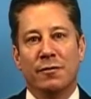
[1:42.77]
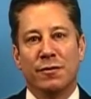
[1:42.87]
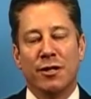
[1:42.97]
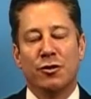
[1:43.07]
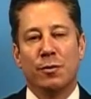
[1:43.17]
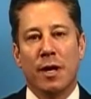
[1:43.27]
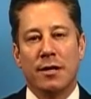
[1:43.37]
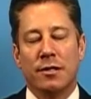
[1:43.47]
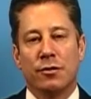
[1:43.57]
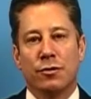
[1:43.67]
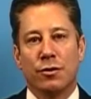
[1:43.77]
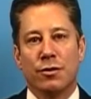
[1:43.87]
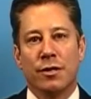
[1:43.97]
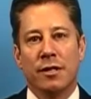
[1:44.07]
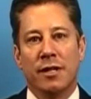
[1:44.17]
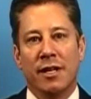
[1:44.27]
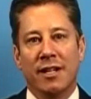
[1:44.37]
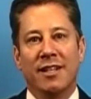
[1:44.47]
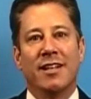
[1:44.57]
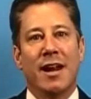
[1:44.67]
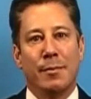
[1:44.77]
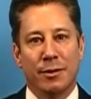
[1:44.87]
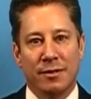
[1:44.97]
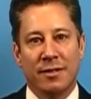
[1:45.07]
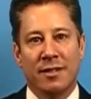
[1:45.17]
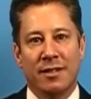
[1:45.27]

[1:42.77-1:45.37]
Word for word: a facial plastic surgeon in Indianapolis.